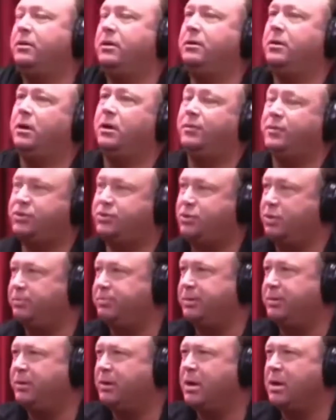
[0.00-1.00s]
the
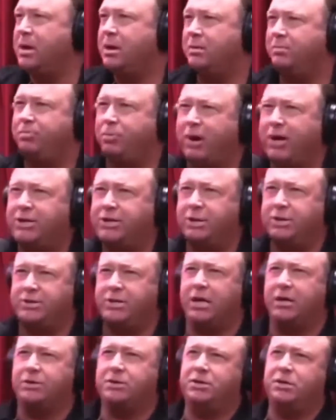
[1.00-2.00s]
stupid preacher
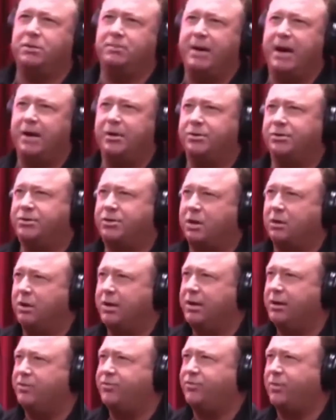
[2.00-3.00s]
tells you about, who's
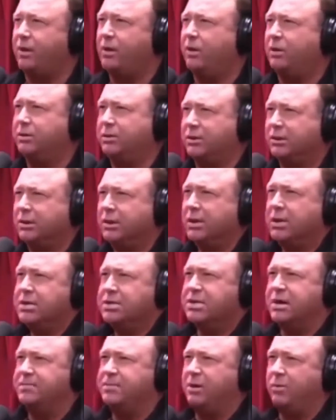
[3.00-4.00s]
totally controlled, or
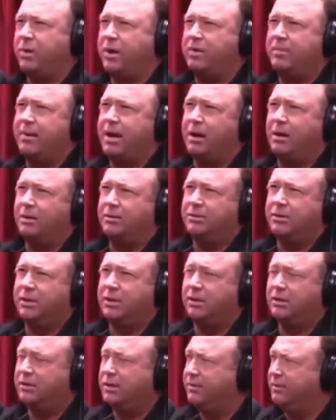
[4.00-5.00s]
something you read about on
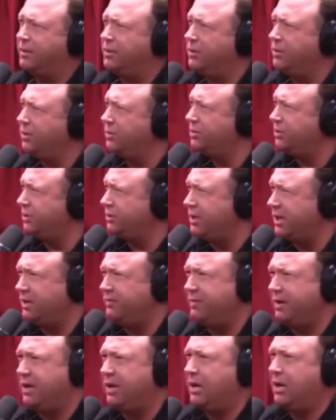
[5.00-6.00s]
in the news or
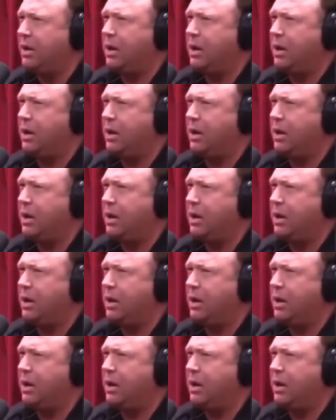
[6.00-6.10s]
TV.